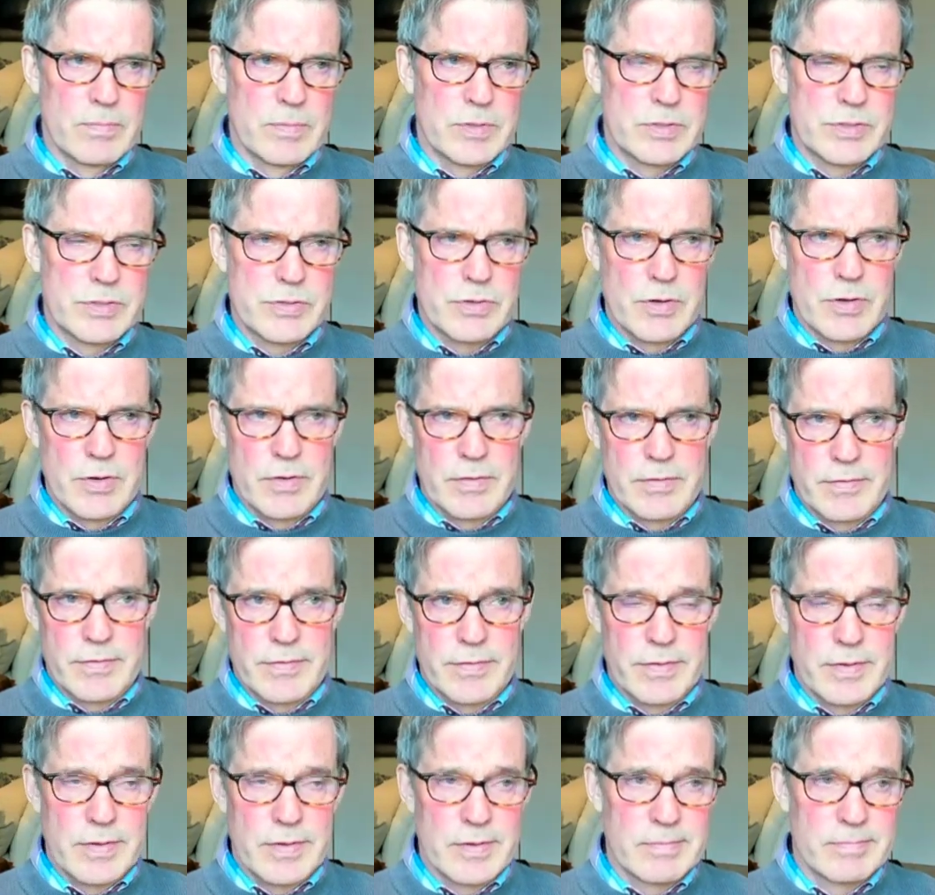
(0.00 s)
sort
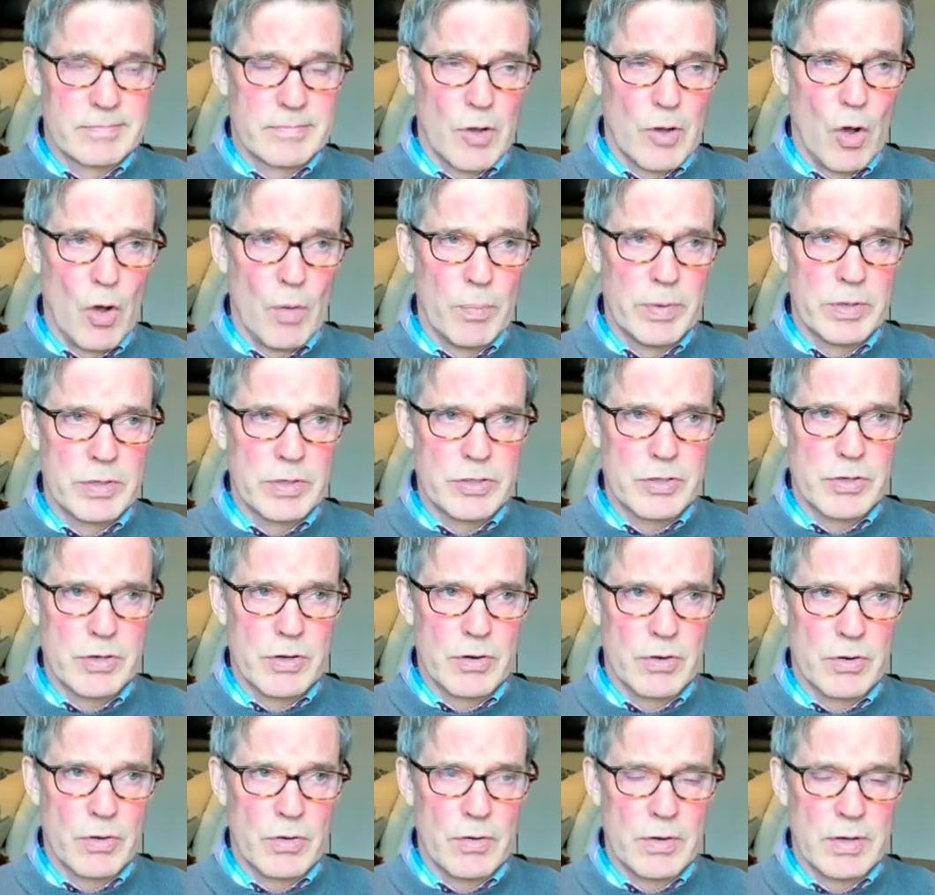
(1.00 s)
of open to
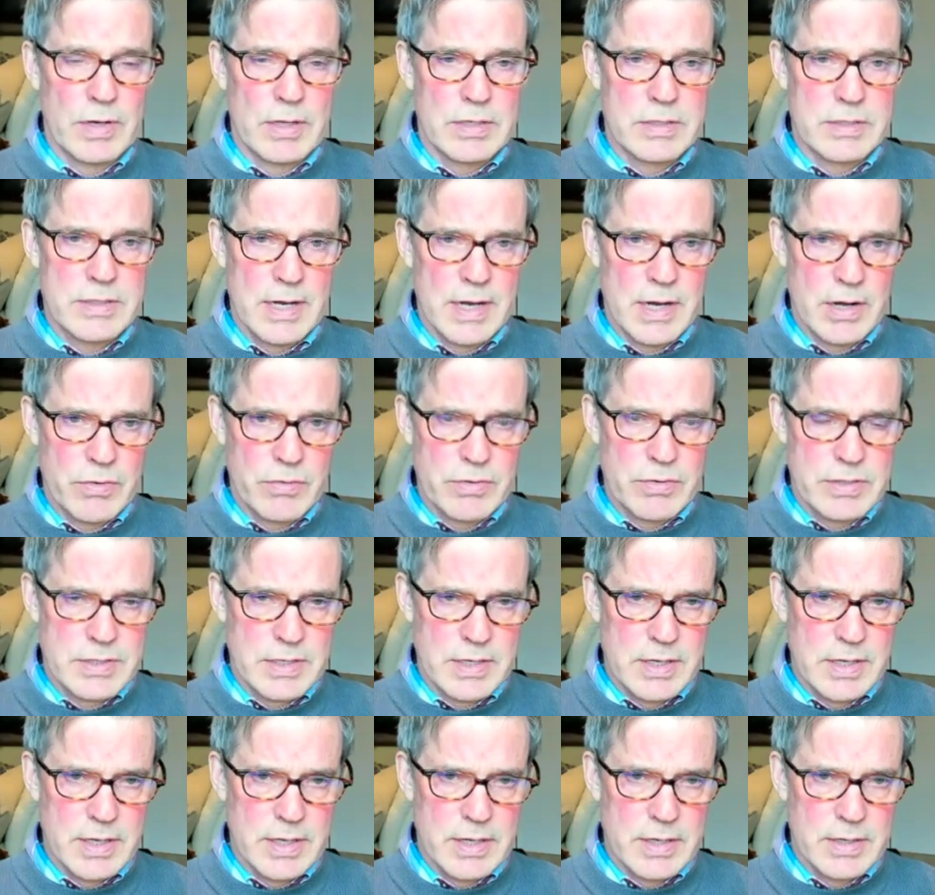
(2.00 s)
your own
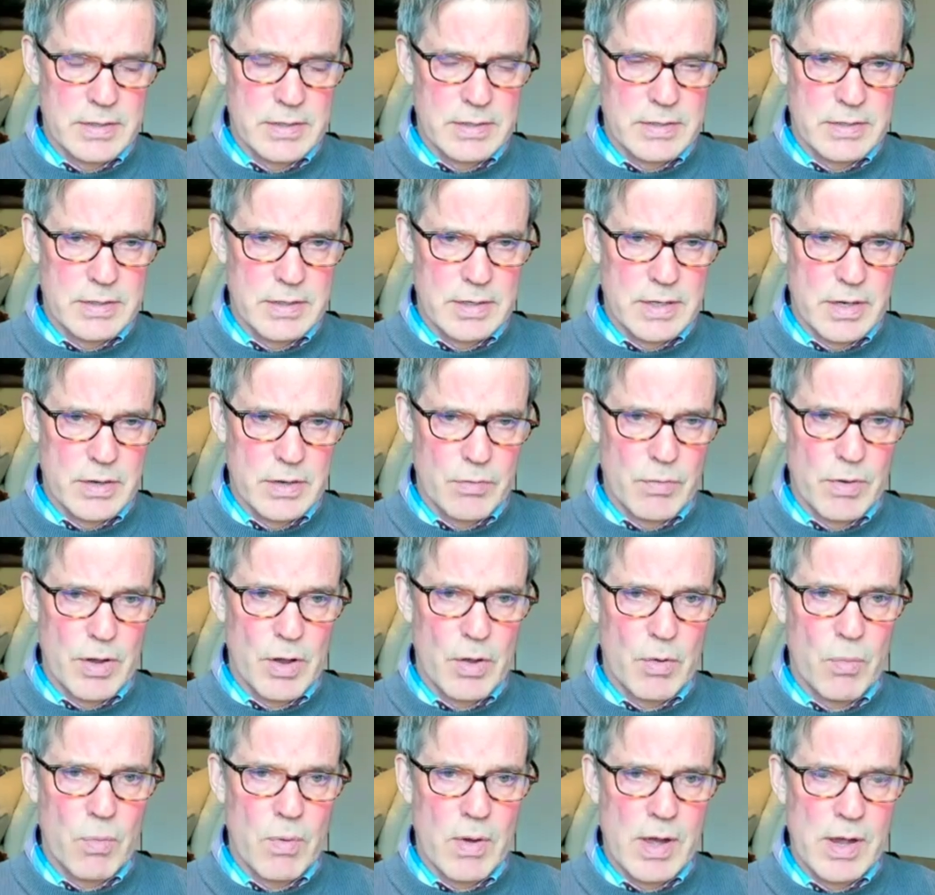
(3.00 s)
integrity, it
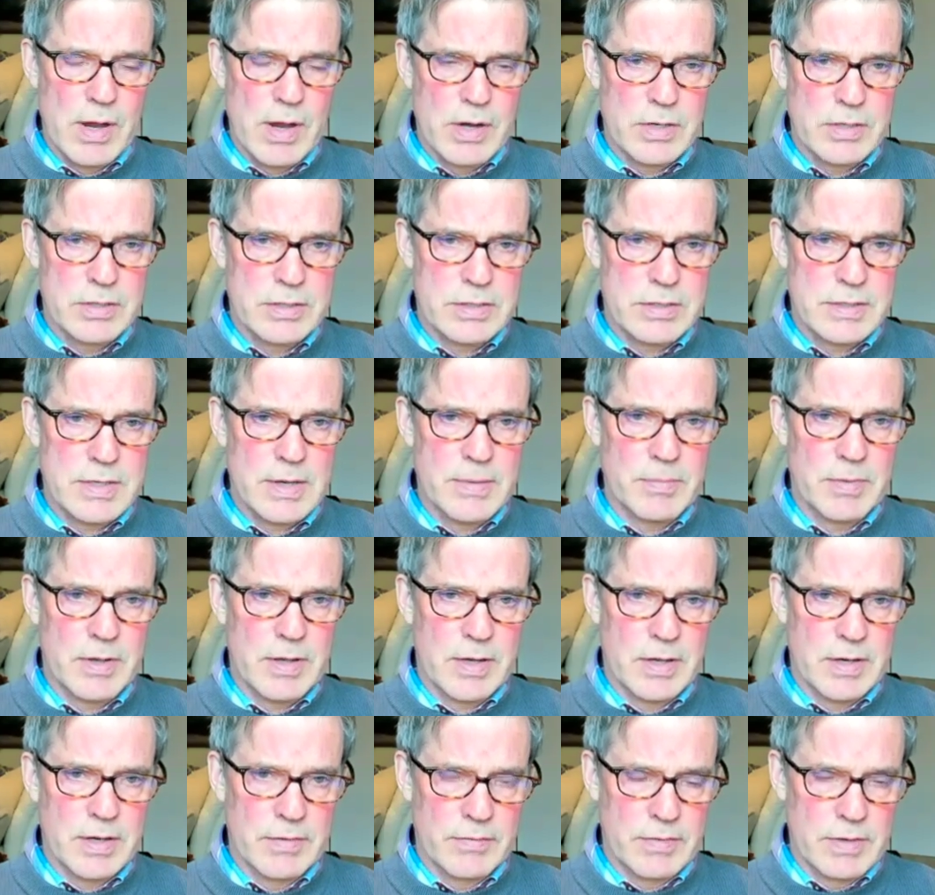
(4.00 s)
requires some
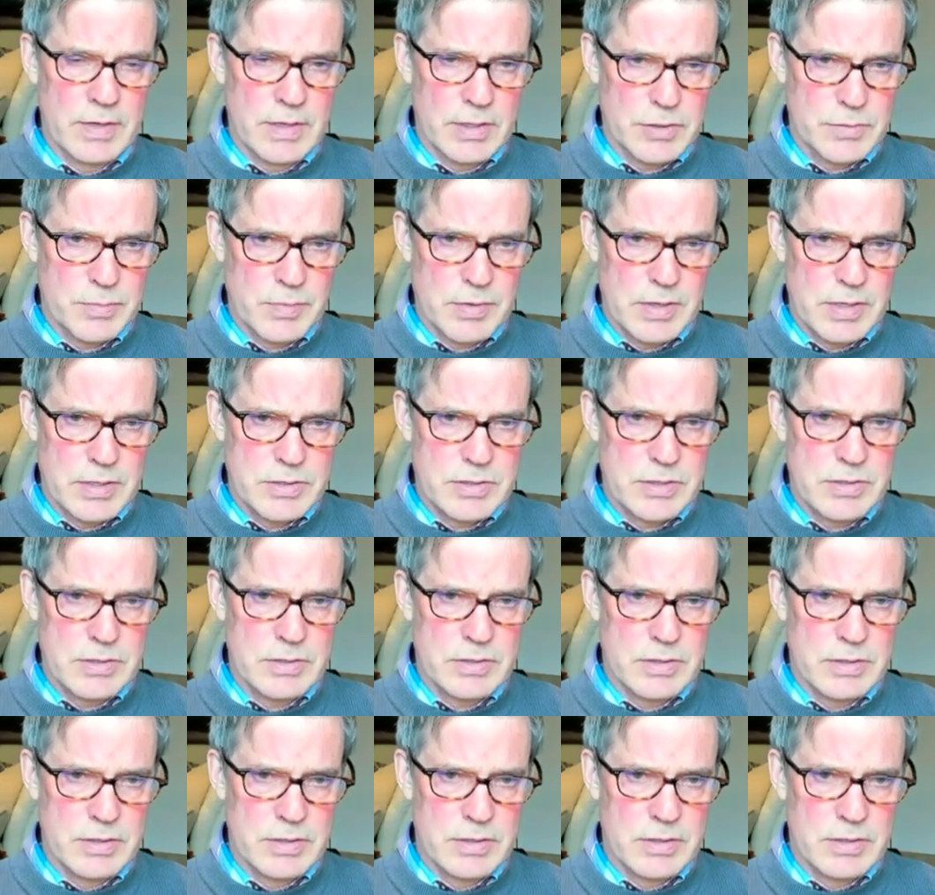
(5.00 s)
kind of an
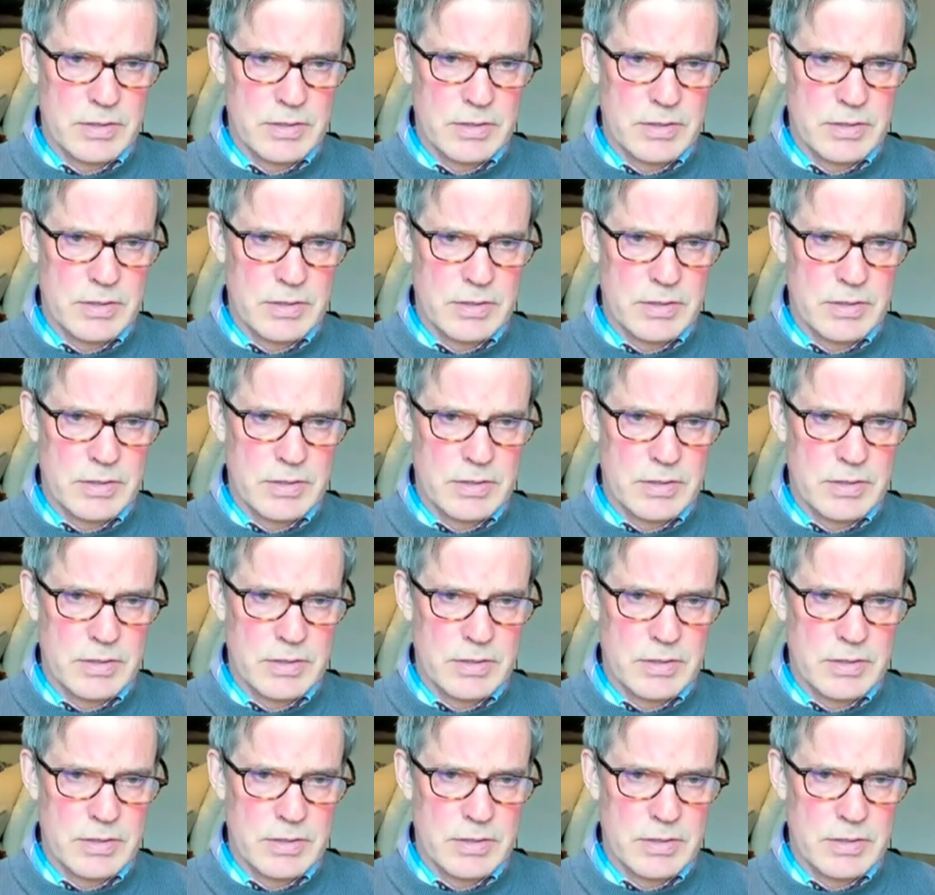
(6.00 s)
expression.